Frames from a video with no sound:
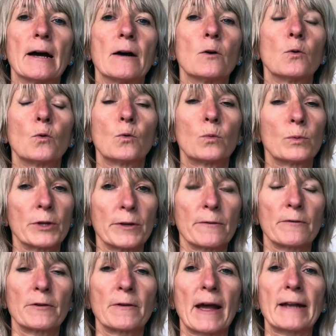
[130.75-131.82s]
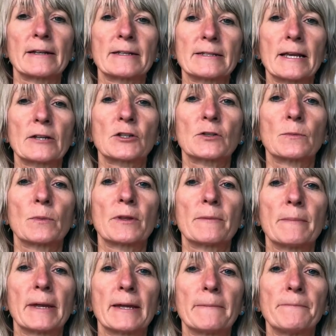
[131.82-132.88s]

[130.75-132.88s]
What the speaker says: or if you had a session with me,